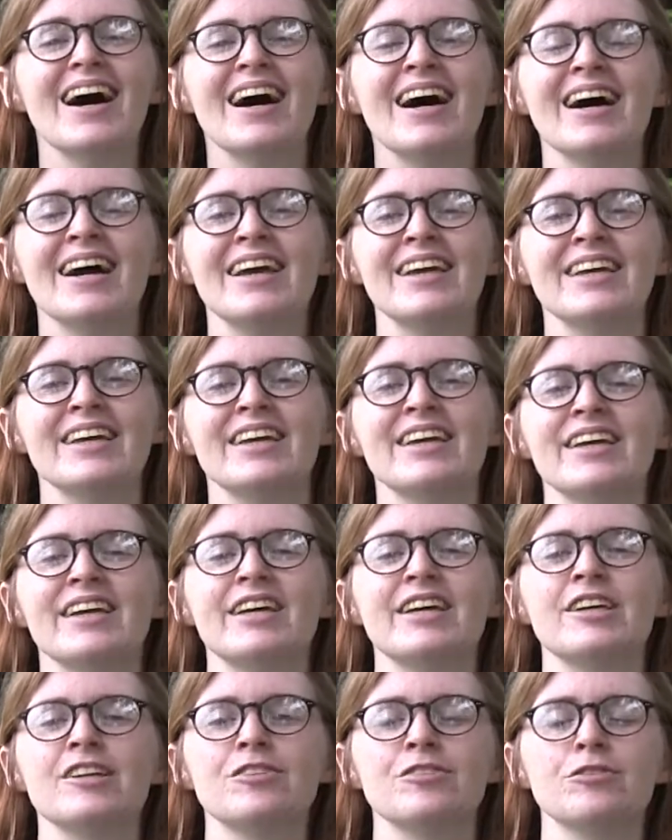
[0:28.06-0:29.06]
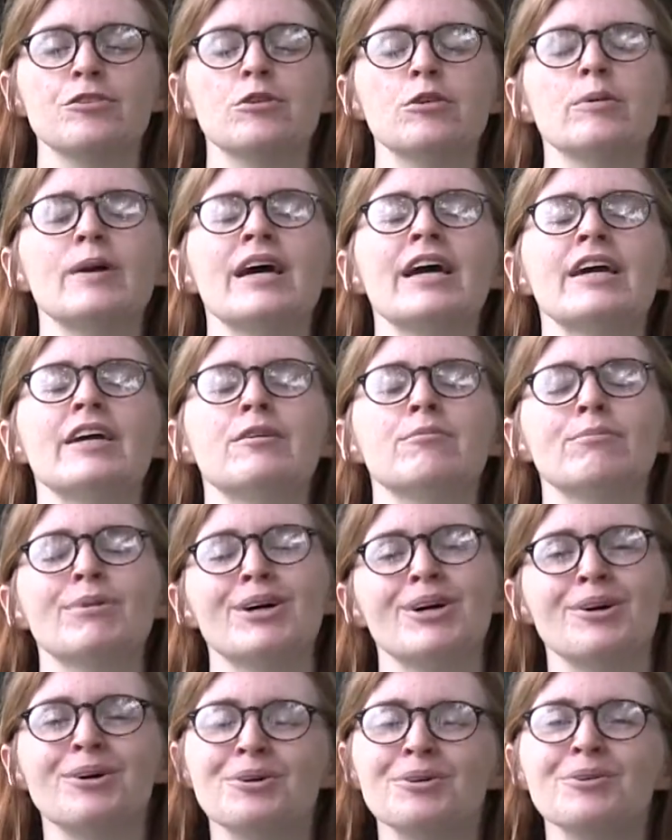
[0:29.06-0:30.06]
hiking to
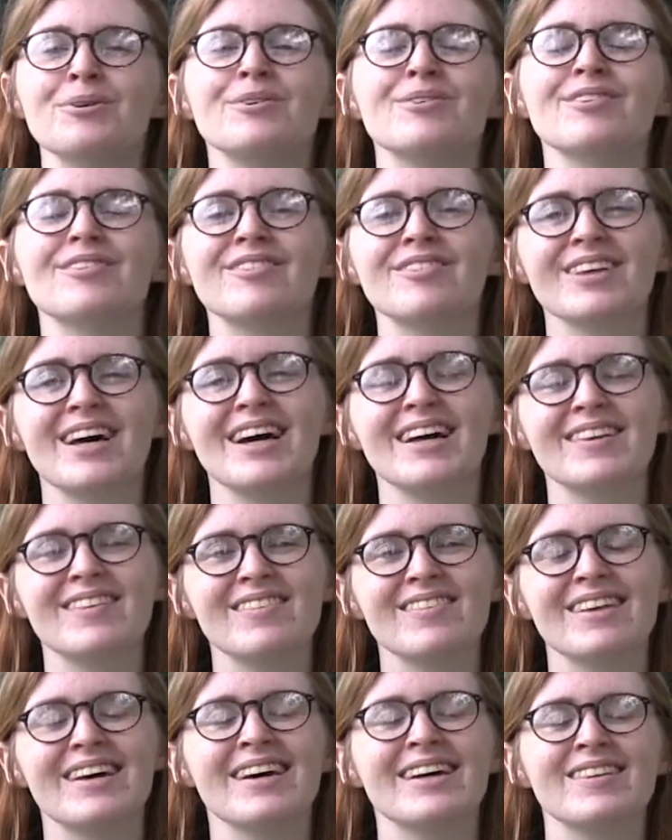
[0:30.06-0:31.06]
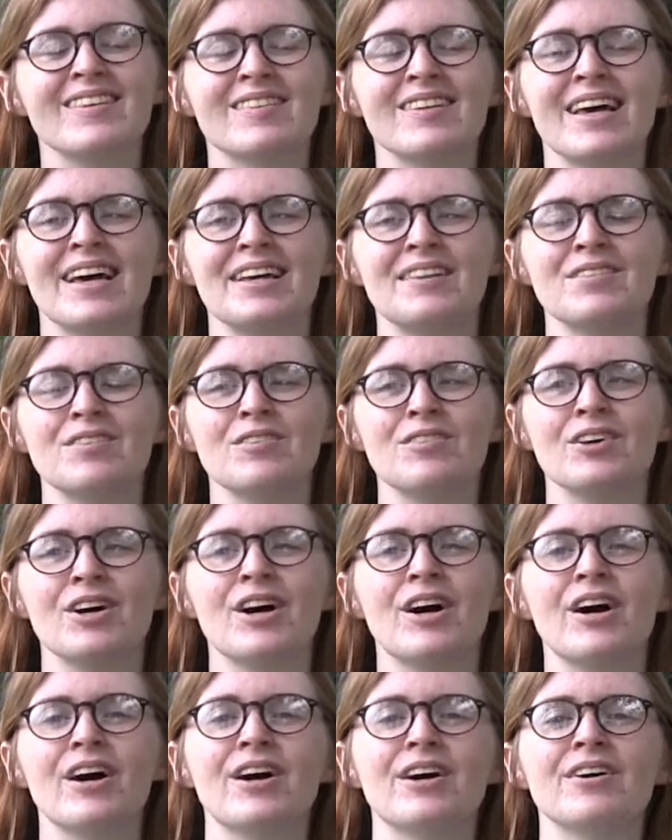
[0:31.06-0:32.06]
rainbows, sunsets and
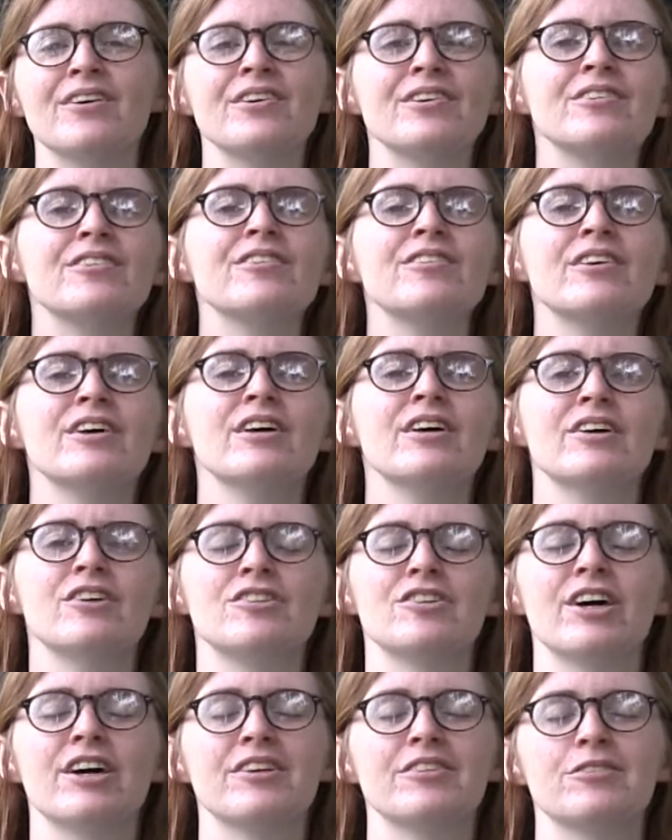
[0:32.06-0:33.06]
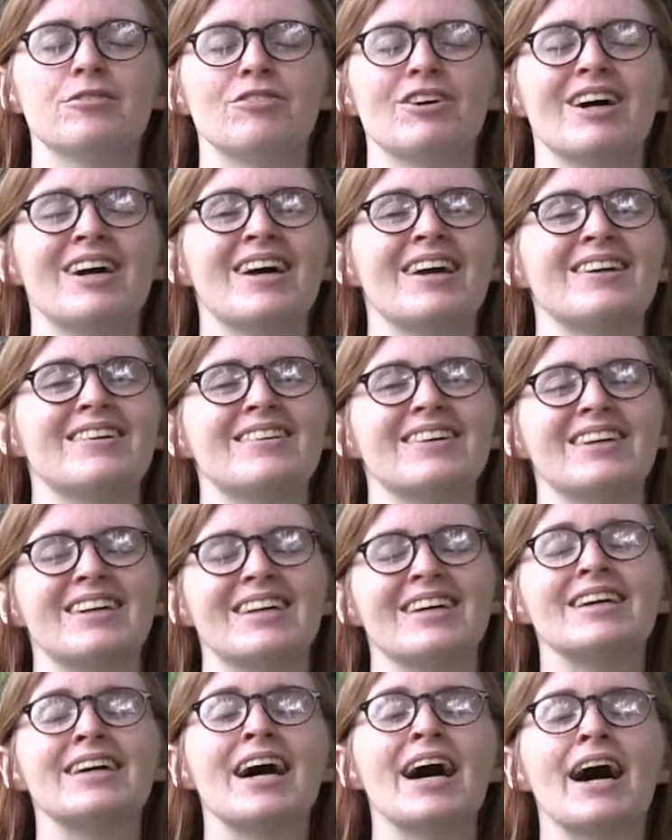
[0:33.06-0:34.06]
stars, just
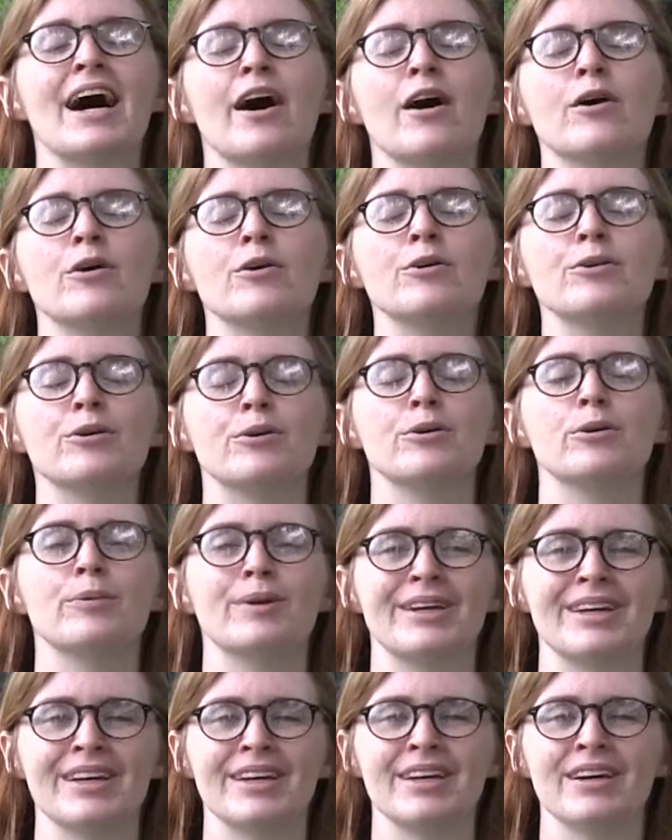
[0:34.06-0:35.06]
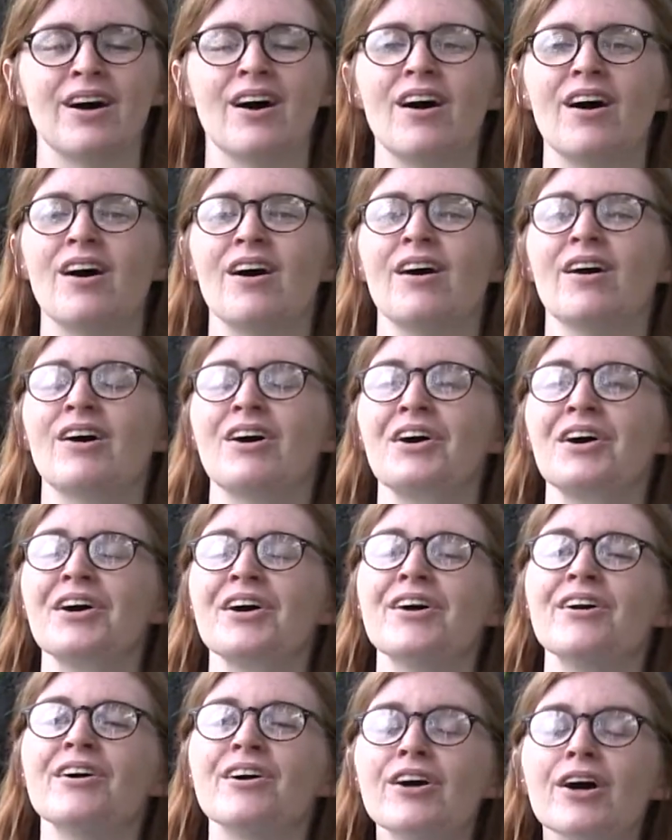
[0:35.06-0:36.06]
finding out who we
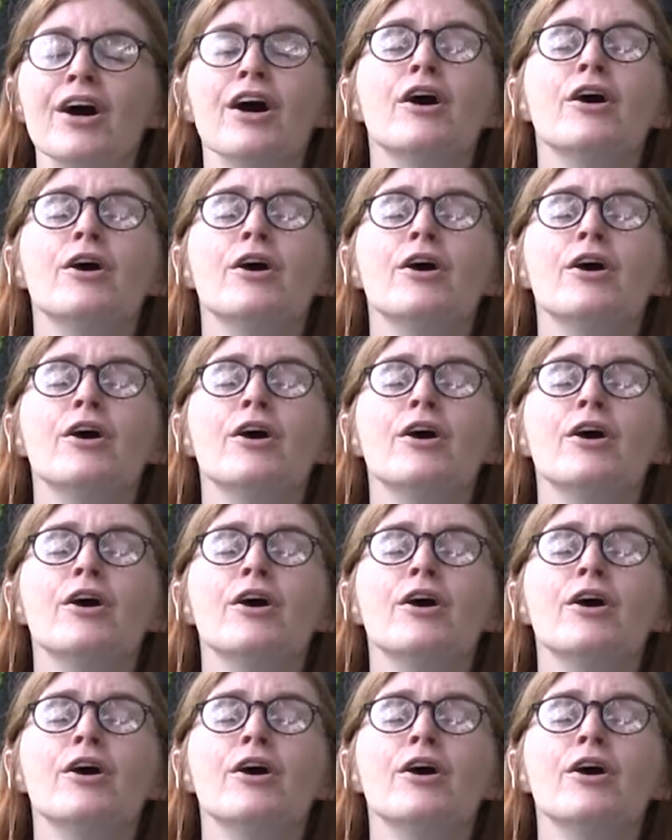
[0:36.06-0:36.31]
are.